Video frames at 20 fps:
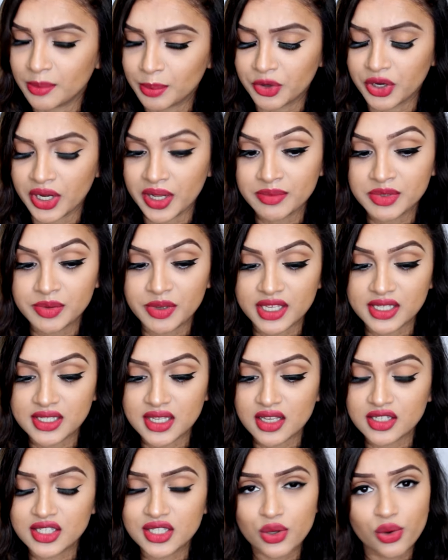Lip Creams because
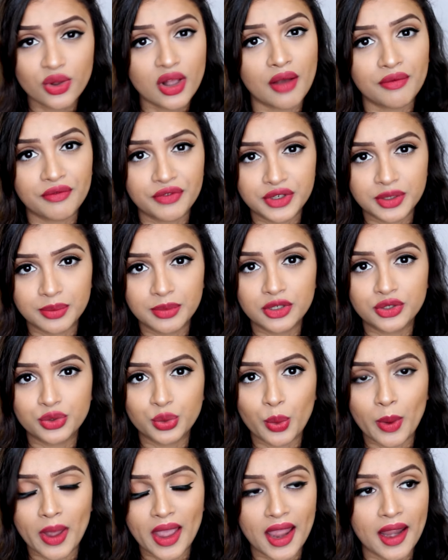they're so comfortable
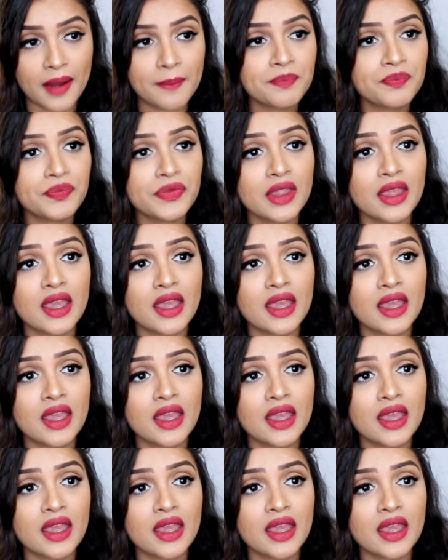to wear,